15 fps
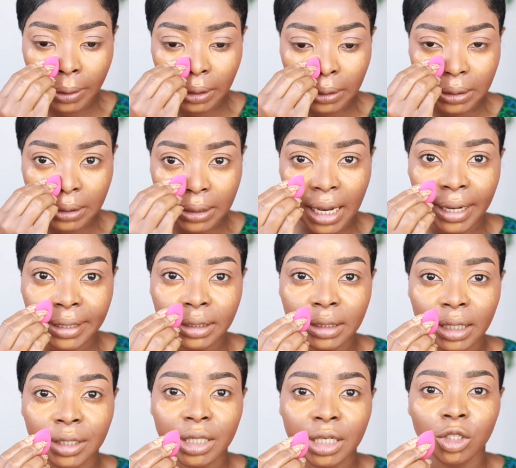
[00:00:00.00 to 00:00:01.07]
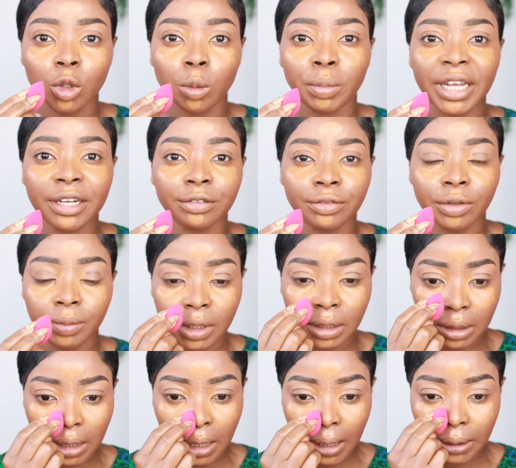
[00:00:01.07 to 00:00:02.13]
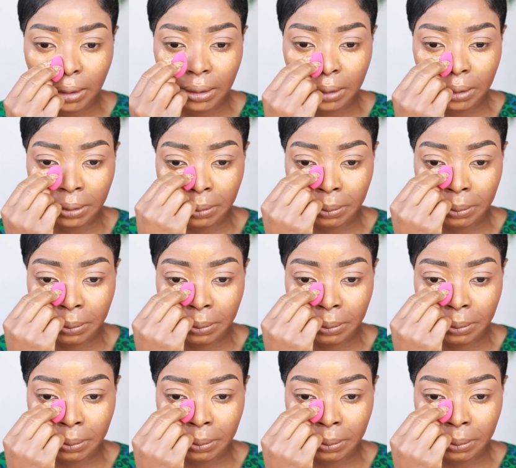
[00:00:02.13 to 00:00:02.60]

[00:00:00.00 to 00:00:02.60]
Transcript: the sides. I tend to blend from the sides.